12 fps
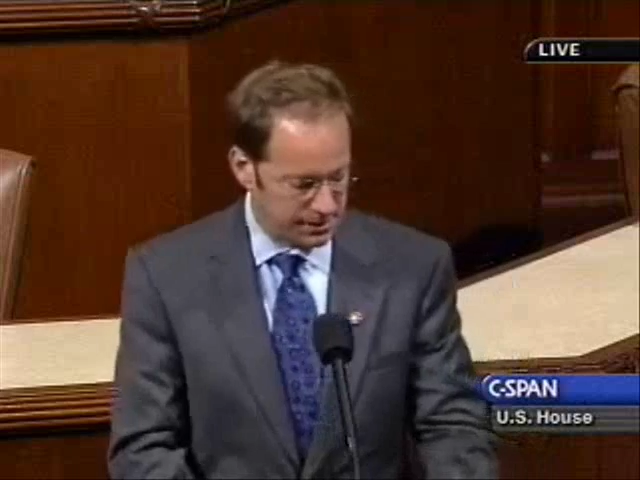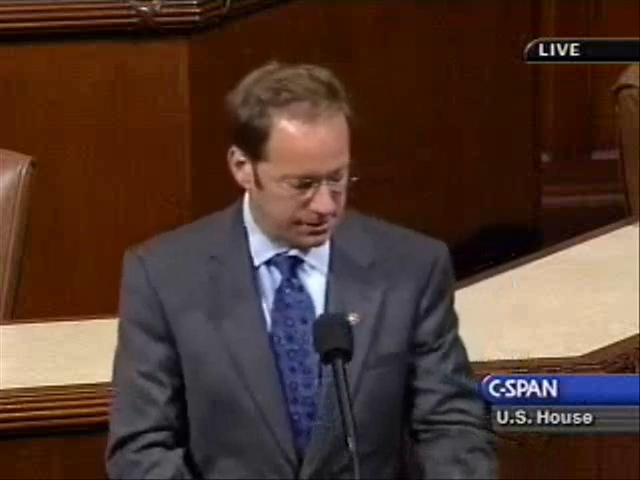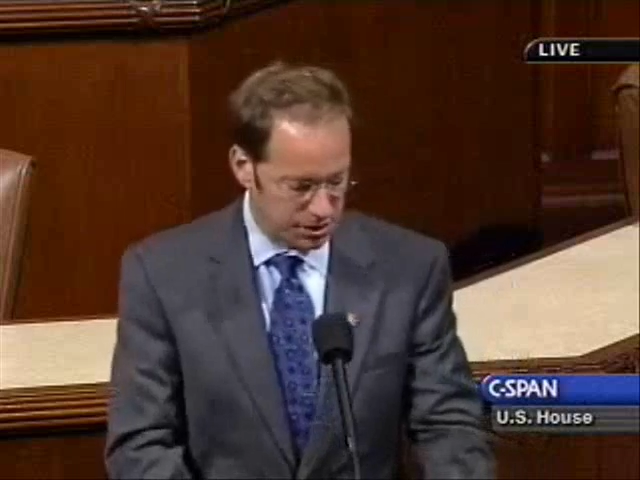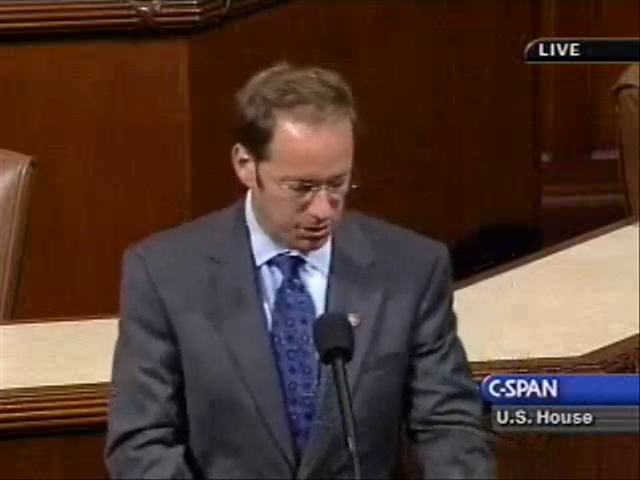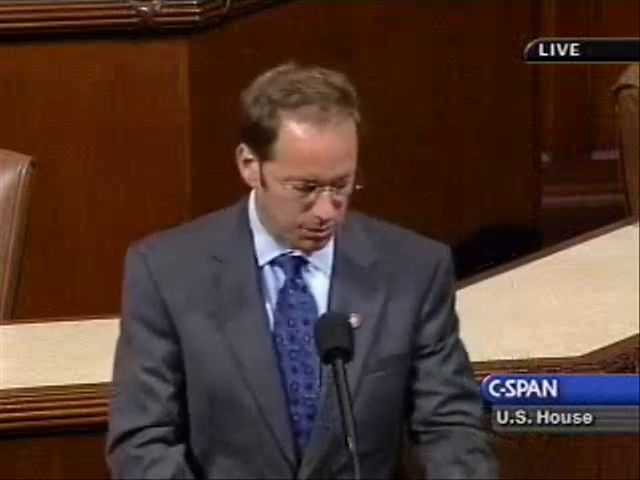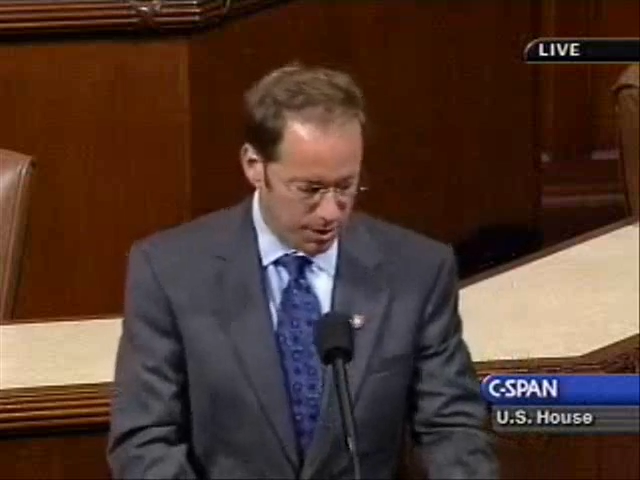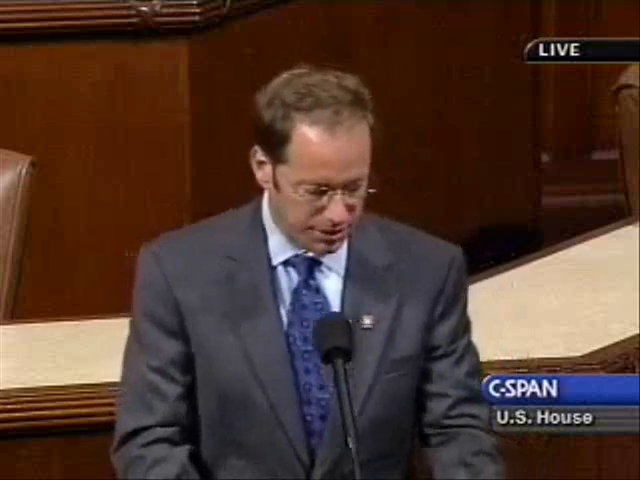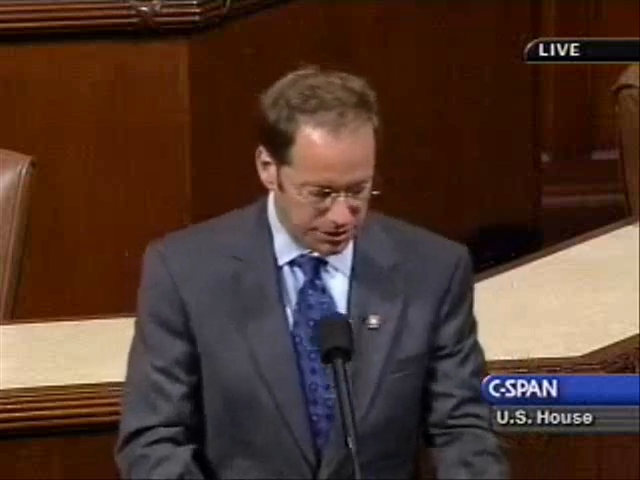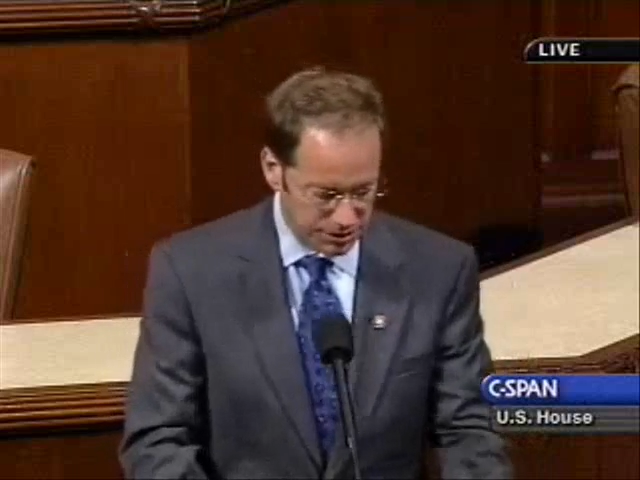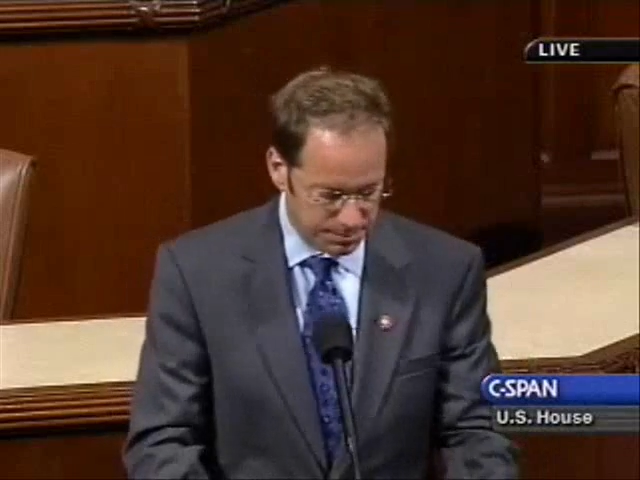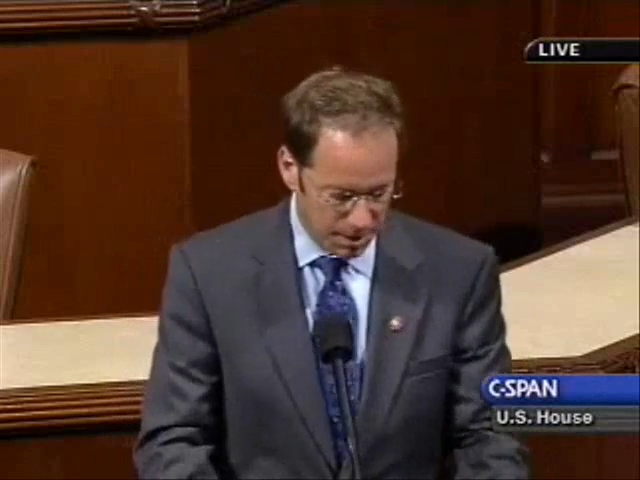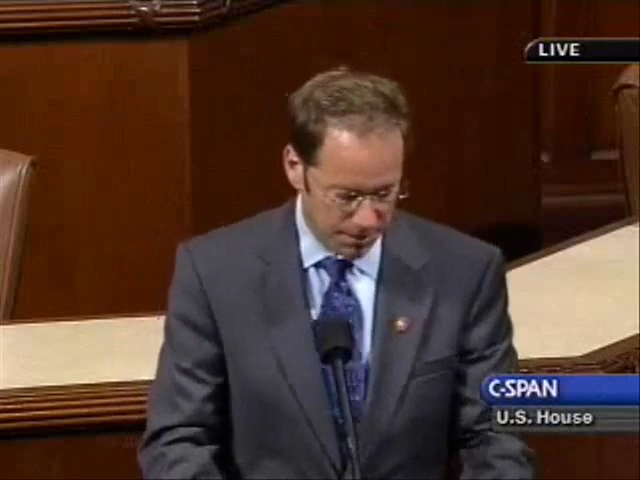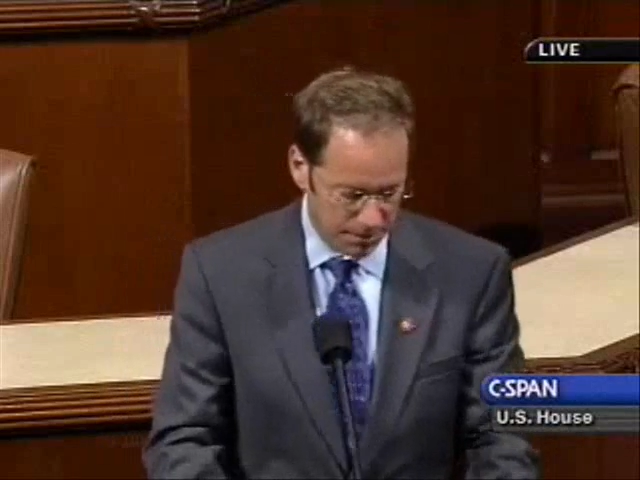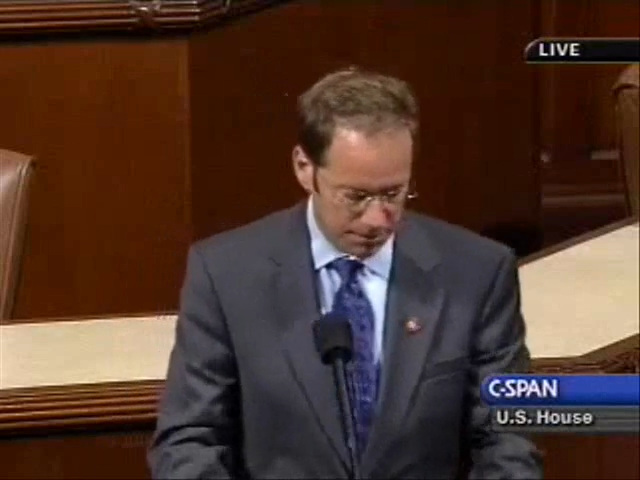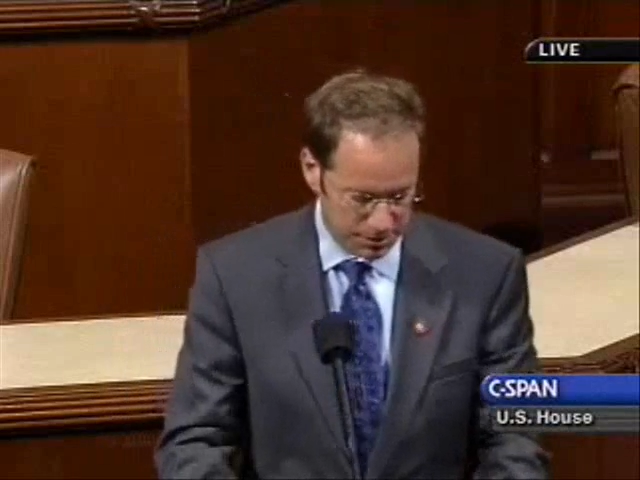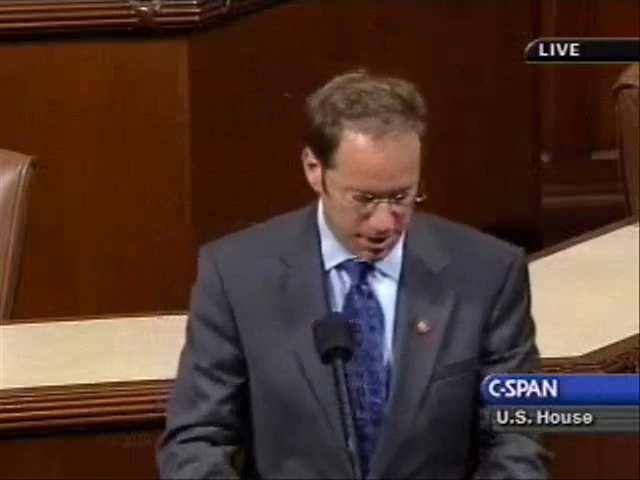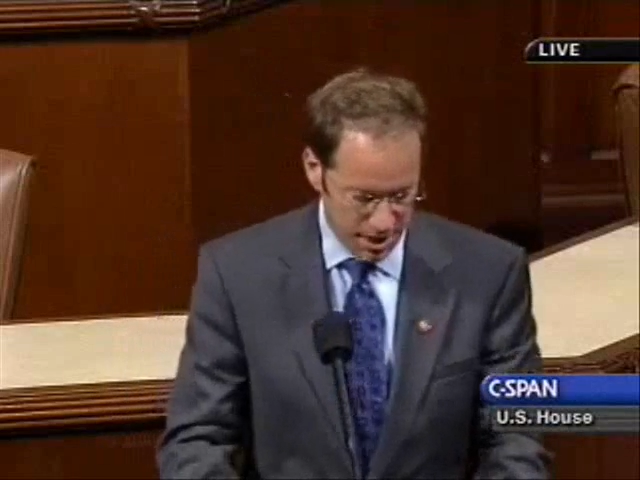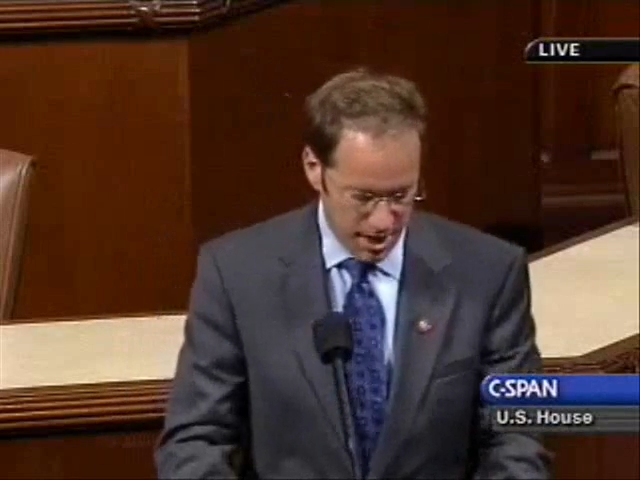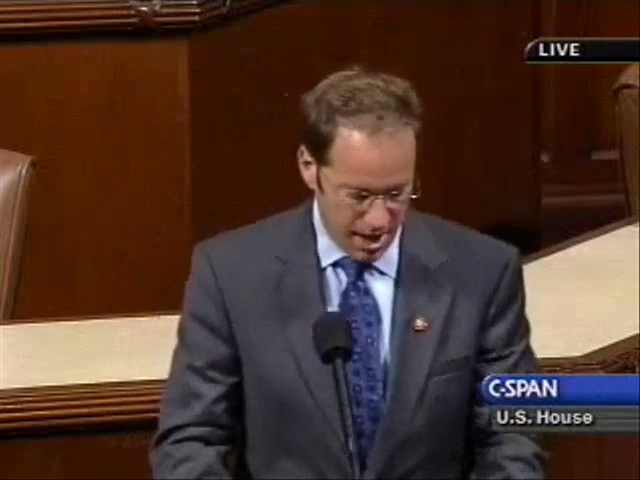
these courageous mothers